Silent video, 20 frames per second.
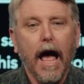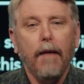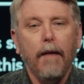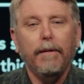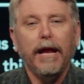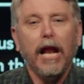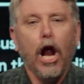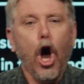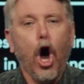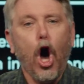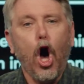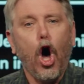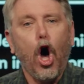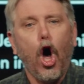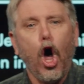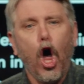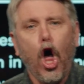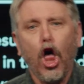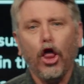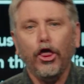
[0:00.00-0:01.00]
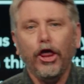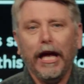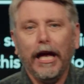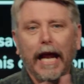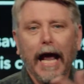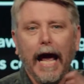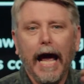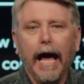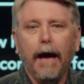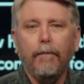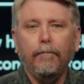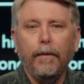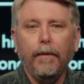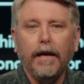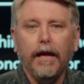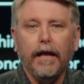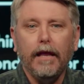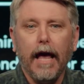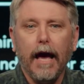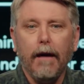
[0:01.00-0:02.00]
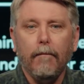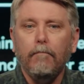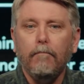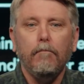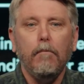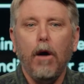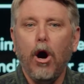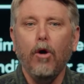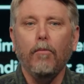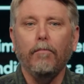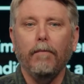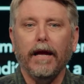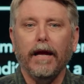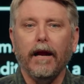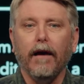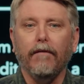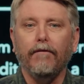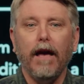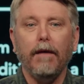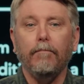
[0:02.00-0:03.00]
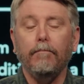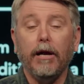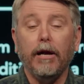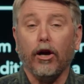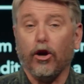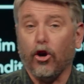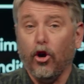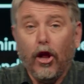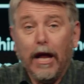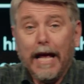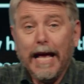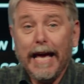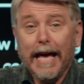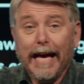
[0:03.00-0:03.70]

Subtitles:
I mean, all that happened in that moment of that miracle.